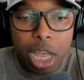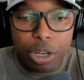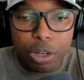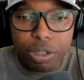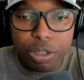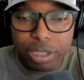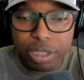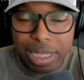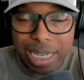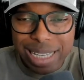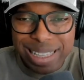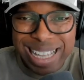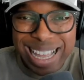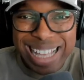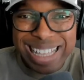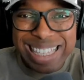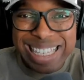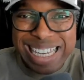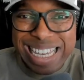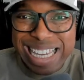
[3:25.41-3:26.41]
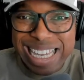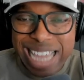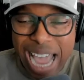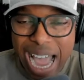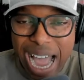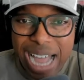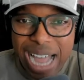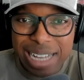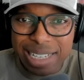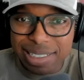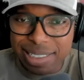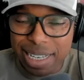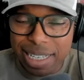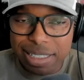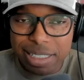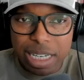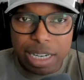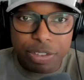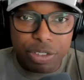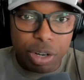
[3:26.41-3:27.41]
You're seeing that the guys
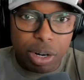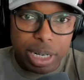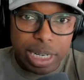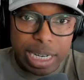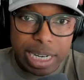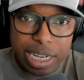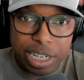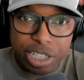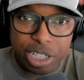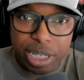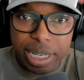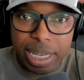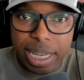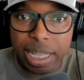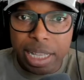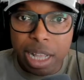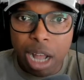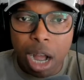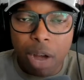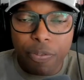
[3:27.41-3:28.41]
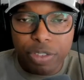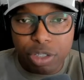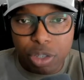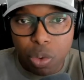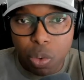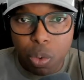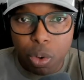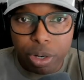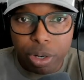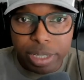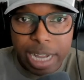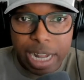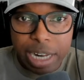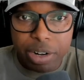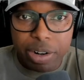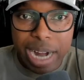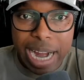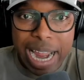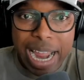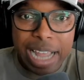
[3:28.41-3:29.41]
that Steve Sarkisian and offensive
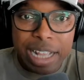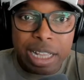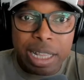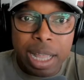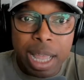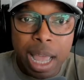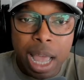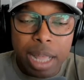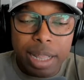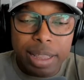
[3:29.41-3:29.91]
coordinator and